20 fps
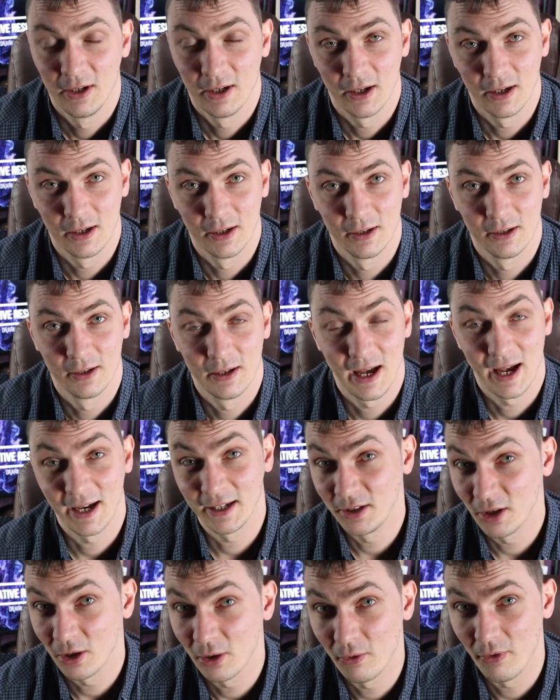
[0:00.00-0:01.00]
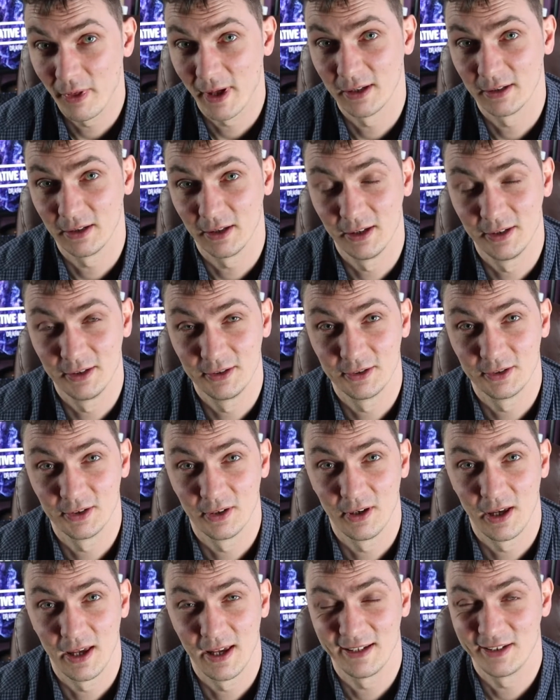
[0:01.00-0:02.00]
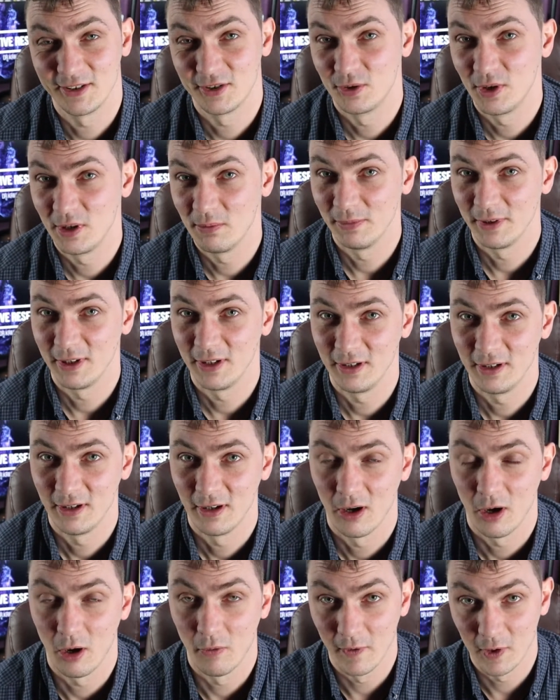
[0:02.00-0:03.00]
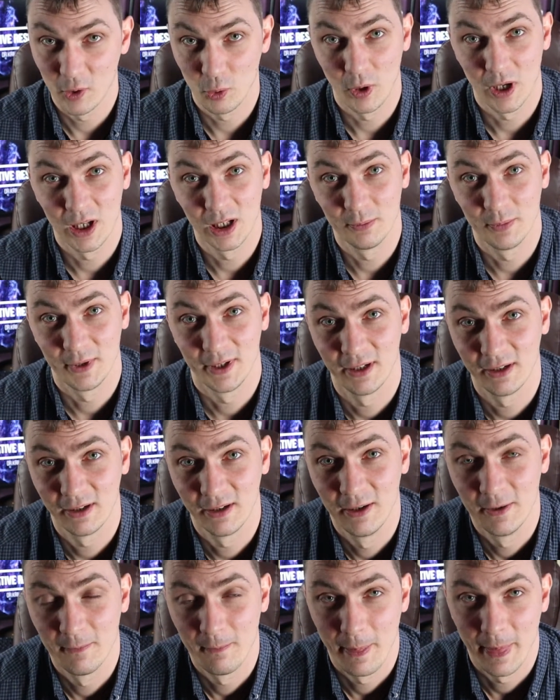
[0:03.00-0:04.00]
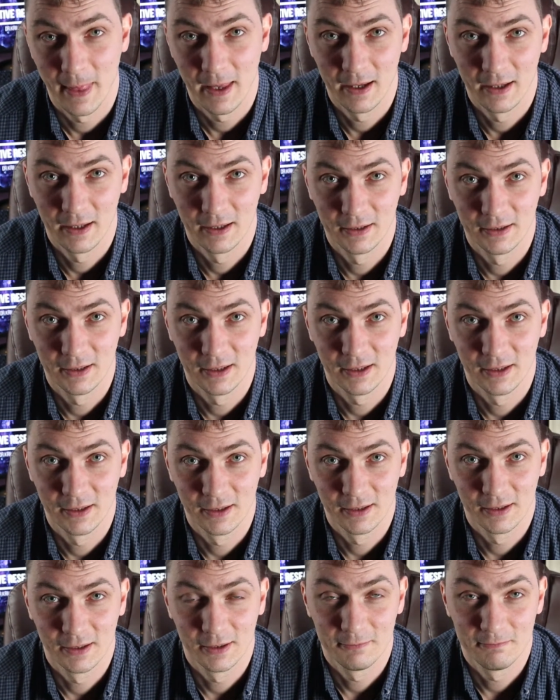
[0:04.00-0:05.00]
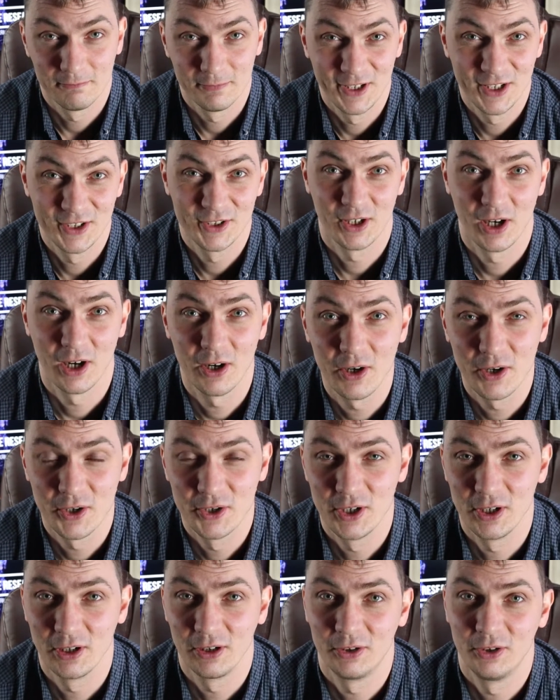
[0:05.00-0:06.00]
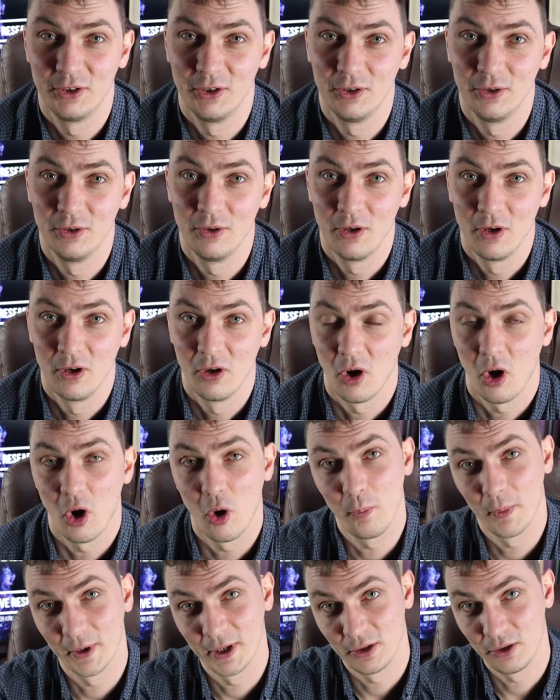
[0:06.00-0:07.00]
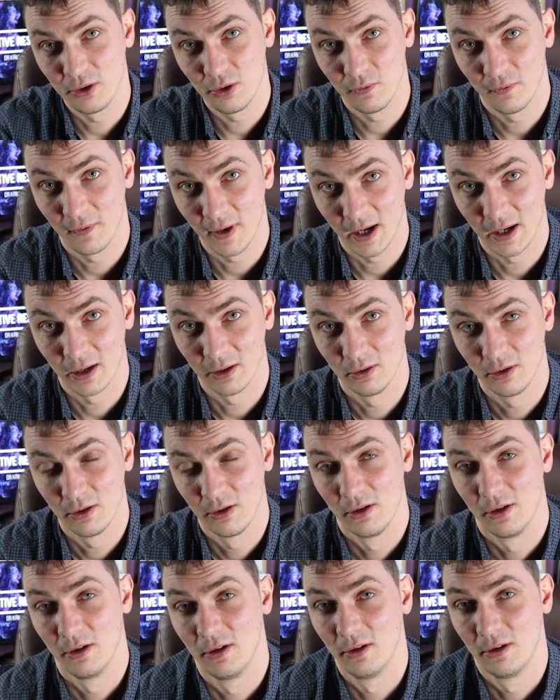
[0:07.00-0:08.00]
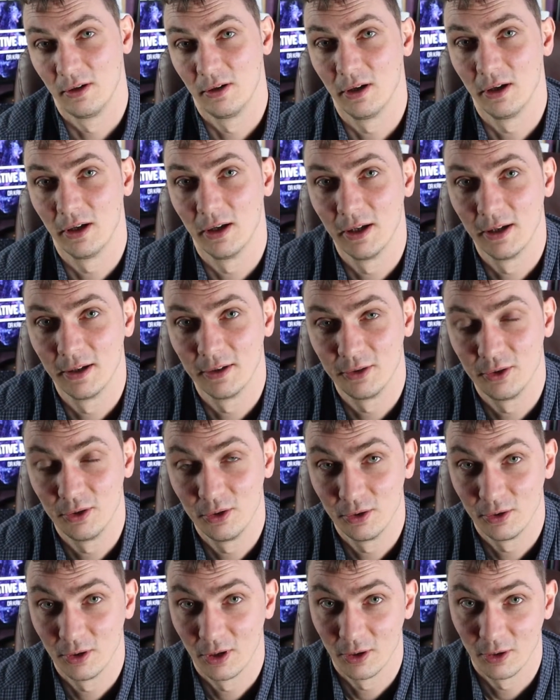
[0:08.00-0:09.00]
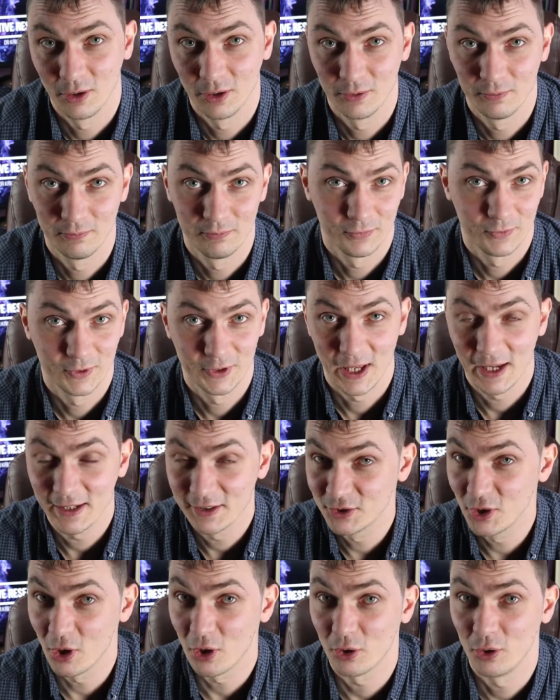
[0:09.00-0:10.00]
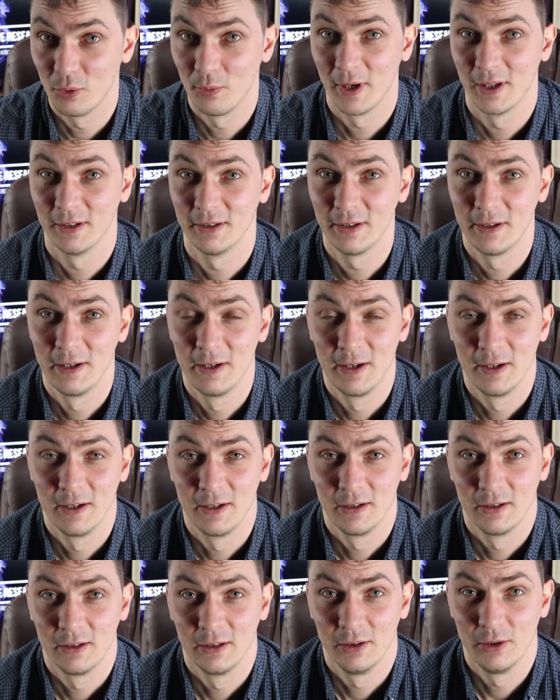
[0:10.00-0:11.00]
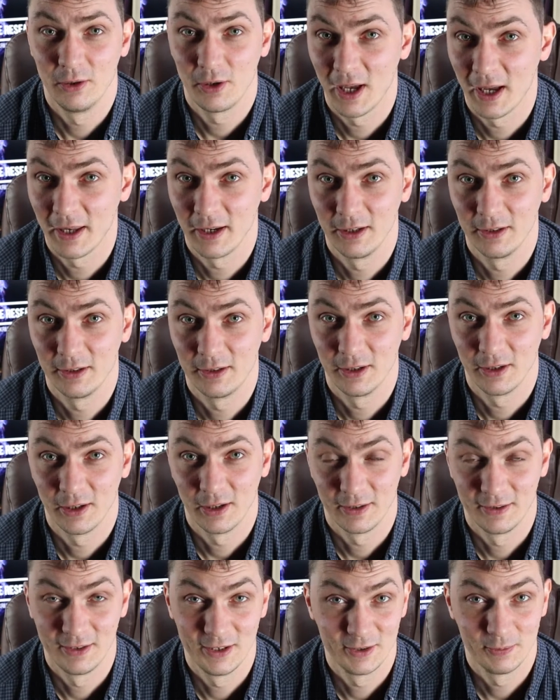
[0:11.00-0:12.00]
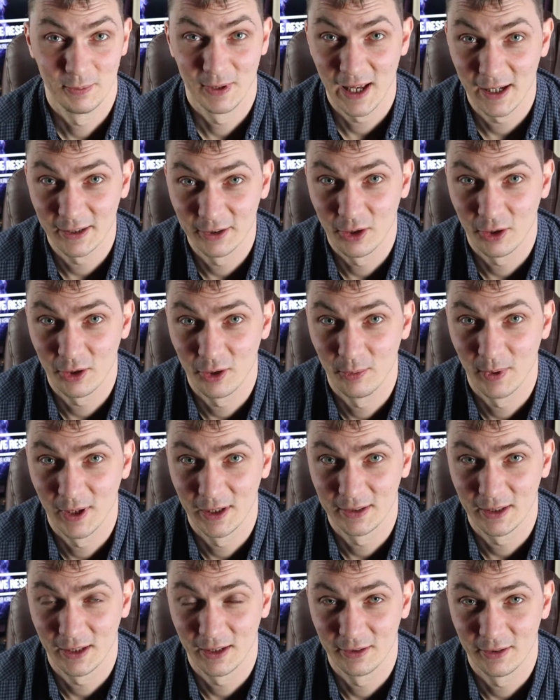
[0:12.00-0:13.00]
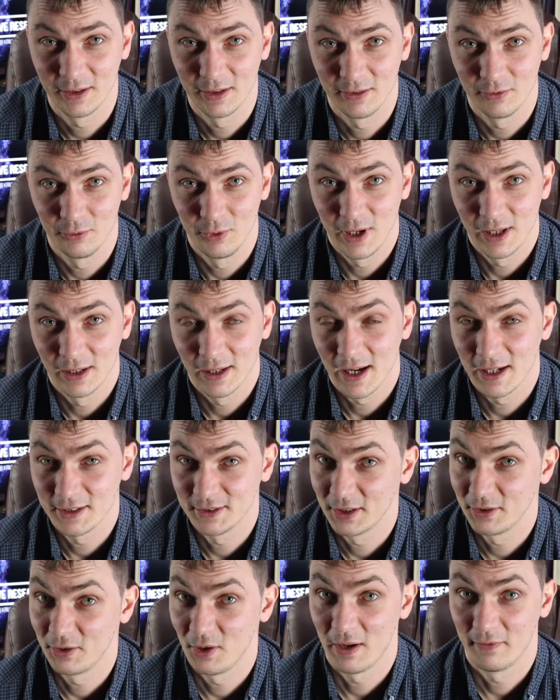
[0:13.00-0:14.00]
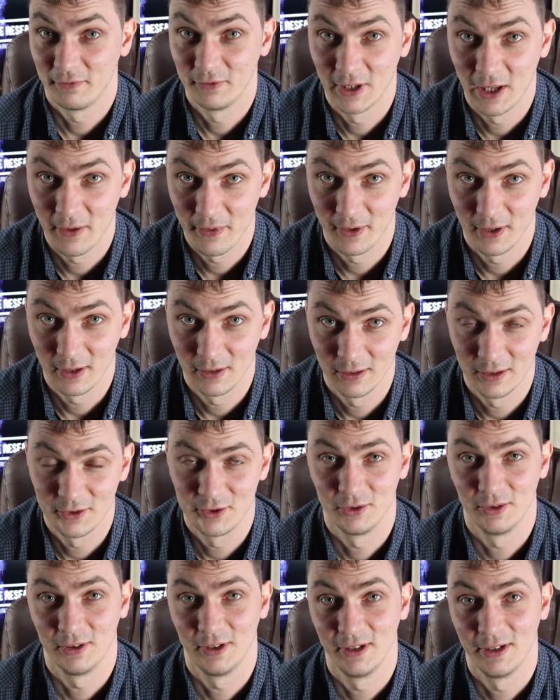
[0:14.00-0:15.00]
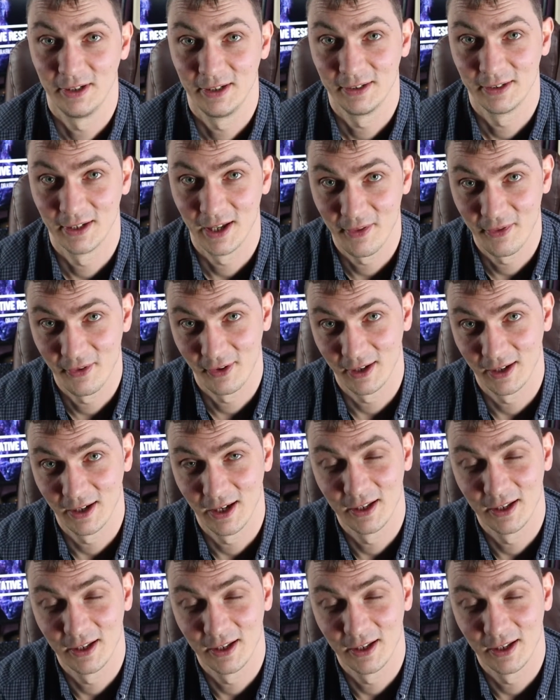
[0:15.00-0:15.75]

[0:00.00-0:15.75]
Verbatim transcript: Uh, I know that it's extremely overwhelming and uh, discouraging to open a new file, a uh, new uh, text document look at it at uh, this blank document and realize that you have nothing literally nothing